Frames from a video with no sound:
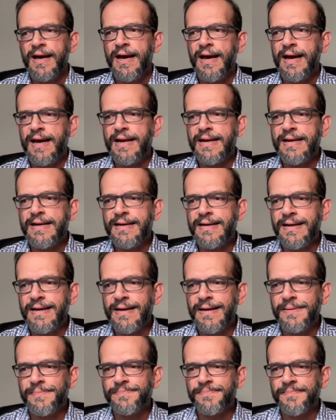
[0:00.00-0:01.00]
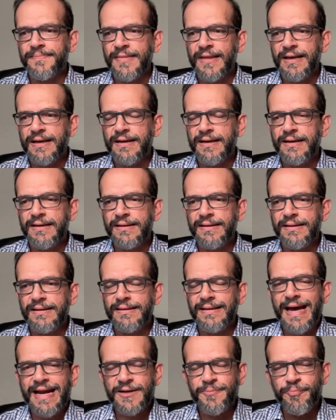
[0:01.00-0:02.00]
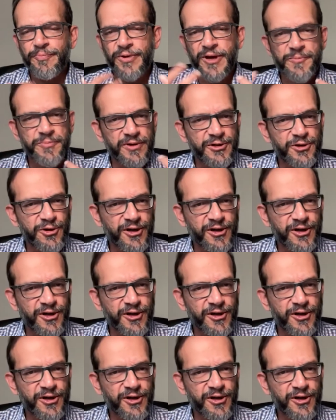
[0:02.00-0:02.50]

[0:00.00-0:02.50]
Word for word: And uh, that paper